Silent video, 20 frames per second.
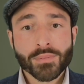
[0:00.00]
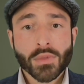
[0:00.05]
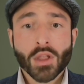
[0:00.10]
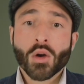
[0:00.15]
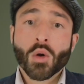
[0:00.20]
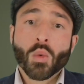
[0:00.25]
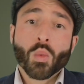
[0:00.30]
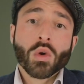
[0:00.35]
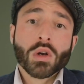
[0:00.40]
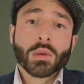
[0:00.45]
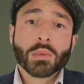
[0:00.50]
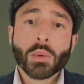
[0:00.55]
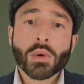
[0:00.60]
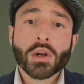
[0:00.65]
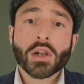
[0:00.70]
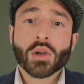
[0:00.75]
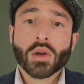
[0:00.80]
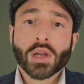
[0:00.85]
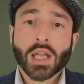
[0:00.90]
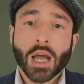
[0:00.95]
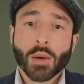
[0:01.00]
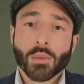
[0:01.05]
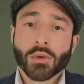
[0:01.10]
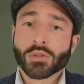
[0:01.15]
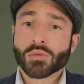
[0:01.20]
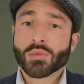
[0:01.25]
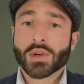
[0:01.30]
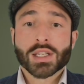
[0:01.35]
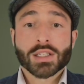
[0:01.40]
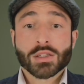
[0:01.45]
What do we want to look at with
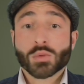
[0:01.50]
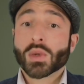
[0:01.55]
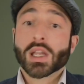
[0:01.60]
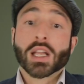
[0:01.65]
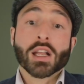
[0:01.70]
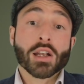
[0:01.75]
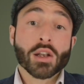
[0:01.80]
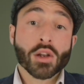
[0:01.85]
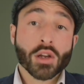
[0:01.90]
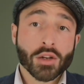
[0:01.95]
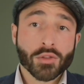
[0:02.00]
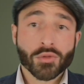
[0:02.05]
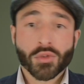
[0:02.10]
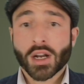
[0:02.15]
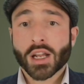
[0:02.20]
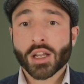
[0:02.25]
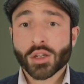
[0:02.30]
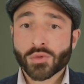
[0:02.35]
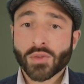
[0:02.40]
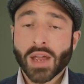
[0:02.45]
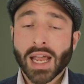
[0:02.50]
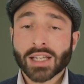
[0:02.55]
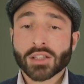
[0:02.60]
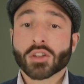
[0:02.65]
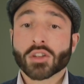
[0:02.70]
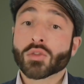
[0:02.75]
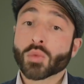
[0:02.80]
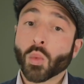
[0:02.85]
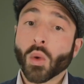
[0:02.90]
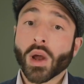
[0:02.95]
risk? We could look at various factors.
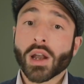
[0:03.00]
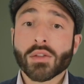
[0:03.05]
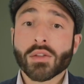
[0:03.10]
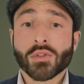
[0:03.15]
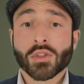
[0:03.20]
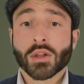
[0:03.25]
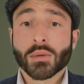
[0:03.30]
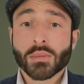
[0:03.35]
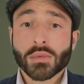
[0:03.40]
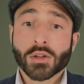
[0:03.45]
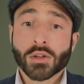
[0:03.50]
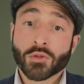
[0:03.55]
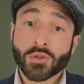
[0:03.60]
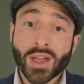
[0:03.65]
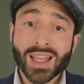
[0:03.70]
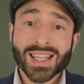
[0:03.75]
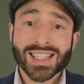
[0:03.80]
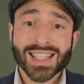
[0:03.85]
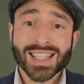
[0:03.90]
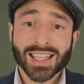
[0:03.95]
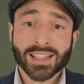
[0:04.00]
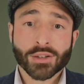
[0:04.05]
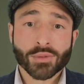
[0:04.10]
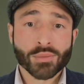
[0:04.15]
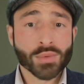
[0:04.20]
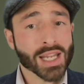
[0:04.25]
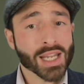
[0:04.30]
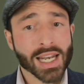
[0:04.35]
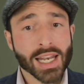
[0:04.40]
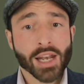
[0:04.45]
One of them, the first thing to
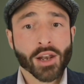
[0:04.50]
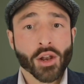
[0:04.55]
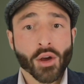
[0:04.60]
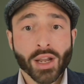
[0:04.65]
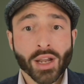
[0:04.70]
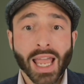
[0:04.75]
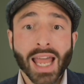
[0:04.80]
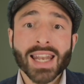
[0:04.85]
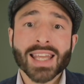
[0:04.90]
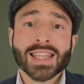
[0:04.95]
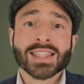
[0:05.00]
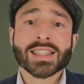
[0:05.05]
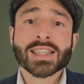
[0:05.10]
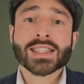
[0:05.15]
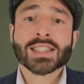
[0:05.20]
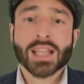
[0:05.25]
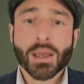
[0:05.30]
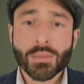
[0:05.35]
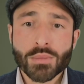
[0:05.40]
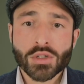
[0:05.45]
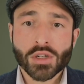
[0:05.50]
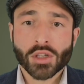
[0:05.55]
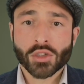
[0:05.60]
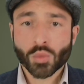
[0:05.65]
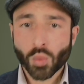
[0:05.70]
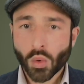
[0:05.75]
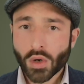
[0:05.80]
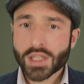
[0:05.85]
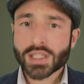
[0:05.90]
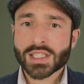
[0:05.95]
really look at, is assumptions. What
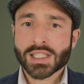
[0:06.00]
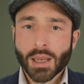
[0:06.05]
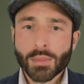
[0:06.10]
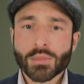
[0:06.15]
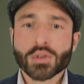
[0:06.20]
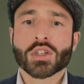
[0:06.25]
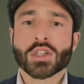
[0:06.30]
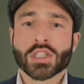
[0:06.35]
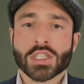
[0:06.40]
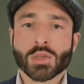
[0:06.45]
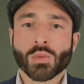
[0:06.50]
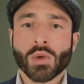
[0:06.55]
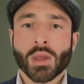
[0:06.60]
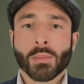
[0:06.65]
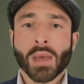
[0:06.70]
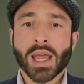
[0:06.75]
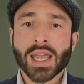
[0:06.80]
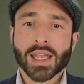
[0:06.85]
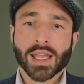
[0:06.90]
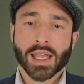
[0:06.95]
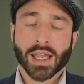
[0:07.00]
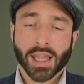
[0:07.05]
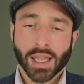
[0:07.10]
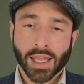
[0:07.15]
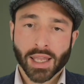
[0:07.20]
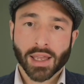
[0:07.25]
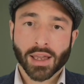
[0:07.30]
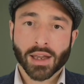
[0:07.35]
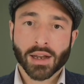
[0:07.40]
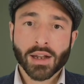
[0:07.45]
assumptions are we making
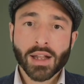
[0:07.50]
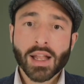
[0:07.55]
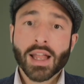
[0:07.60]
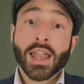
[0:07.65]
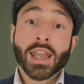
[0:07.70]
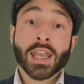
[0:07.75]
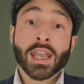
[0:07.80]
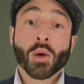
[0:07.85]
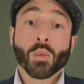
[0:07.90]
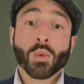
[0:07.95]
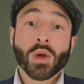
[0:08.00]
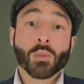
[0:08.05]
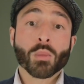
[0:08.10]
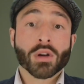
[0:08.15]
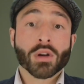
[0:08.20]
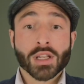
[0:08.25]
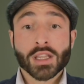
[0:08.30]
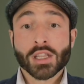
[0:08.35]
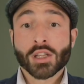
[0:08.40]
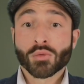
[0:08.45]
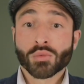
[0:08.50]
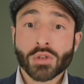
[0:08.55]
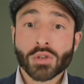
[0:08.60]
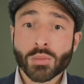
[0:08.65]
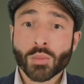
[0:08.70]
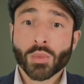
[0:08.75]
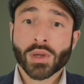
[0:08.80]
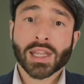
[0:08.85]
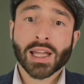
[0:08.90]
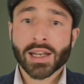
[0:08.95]
here? Now, when we're in the room with
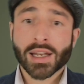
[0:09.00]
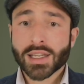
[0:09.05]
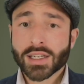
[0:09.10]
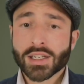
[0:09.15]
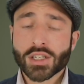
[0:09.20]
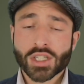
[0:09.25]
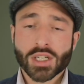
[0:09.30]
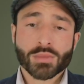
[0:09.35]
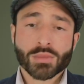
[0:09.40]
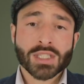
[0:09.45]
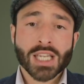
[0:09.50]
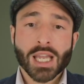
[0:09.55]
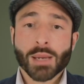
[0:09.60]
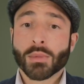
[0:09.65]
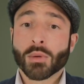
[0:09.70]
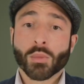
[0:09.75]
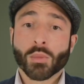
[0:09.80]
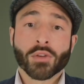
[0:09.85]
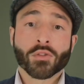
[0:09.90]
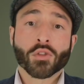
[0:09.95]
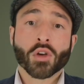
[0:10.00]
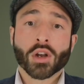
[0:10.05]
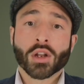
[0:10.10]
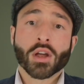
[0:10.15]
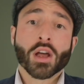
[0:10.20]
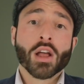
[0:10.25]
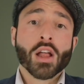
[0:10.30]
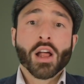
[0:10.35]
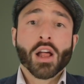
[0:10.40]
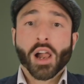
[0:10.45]
our leadership team and we've got a
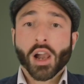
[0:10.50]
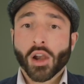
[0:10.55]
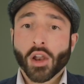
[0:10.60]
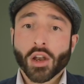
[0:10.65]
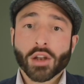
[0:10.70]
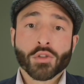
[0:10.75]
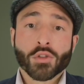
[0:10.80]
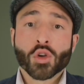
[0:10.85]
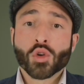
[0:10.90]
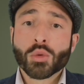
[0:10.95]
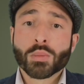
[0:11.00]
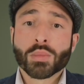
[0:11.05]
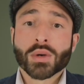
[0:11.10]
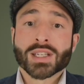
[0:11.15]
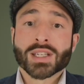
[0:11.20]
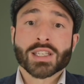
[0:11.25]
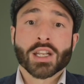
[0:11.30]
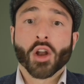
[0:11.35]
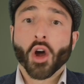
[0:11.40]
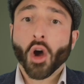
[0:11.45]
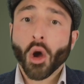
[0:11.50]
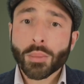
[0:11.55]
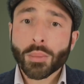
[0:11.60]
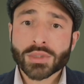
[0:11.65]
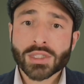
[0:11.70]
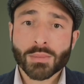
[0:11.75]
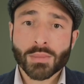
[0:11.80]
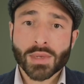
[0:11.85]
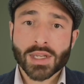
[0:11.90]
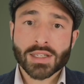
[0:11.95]
lot of hubris and
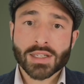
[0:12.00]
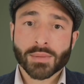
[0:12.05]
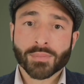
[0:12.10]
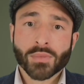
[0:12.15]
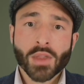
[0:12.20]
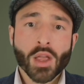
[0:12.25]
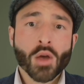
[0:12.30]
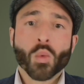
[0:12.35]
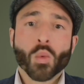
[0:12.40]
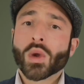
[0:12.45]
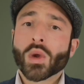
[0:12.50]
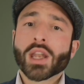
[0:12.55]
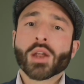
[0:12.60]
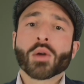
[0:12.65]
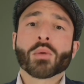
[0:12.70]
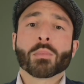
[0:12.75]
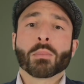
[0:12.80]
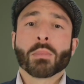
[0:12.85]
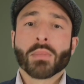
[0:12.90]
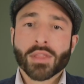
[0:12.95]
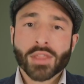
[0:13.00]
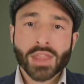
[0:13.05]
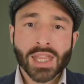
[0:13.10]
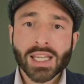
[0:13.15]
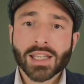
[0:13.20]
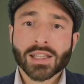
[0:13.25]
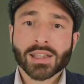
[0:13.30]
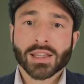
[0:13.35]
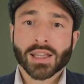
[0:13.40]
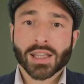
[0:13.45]
optimism, we don't think
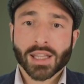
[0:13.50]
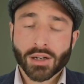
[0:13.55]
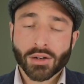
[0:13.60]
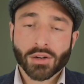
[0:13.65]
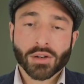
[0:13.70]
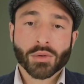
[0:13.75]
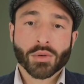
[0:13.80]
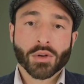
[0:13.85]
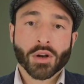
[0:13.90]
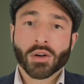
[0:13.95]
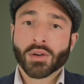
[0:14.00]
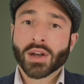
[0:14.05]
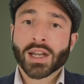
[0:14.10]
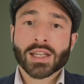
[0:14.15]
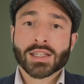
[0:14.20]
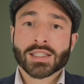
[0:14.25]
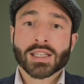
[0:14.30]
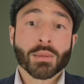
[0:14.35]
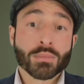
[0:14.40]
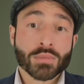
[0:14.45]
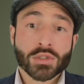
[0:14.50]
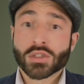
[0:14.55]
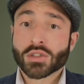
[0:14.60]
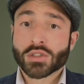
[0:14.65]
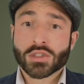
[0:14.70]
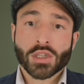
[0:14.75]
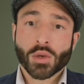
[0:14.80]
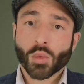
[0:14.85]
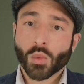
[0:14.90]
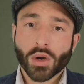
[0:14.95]
that there are any assumptions
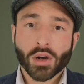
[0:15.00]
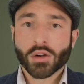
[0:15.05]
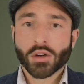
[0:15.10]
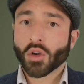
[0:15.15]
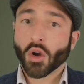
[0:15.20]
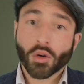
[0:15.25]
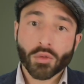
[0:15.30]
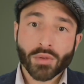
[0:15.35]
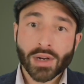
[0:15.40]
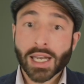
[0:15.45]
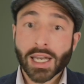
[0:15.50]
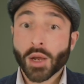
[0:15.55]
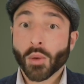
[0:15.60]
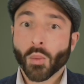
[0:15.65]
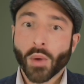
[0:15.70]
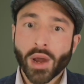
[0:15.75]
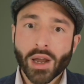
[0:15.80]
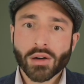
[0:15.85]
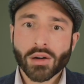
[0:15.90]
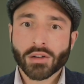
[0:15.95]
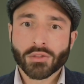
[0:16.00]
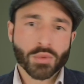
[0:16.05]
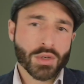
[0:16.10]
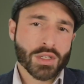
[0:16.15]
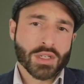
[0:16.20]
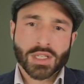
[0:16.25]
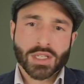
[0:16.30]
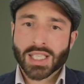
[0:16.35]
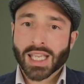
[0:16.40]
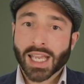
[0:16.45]
that we're not really aware of. We just
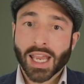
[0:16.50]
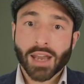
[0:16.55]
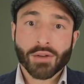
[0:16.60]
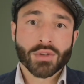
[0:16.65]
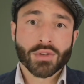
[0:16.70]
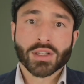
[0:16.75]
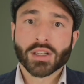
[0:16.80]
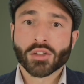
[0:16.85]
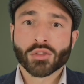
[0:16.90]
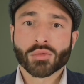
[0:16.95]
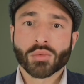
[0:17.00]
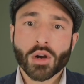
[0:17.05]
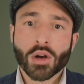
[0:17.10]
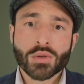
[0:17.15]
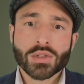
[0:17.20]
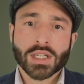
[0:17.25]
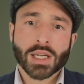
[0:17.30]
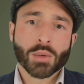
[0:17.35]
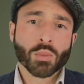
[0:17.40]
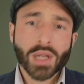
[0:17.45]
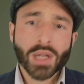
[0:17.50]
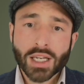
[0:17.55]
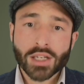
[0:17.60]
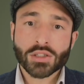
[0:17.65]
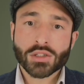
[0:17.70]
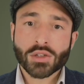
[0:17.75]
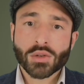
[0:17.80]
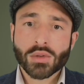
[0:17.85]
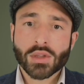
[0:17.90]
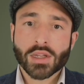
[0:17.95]
think everything's rosy. We can
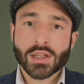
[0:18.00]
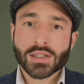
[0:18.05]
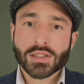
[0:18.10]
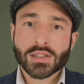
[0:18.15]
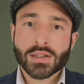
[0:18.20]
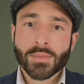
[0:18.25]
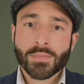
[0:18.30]
do this.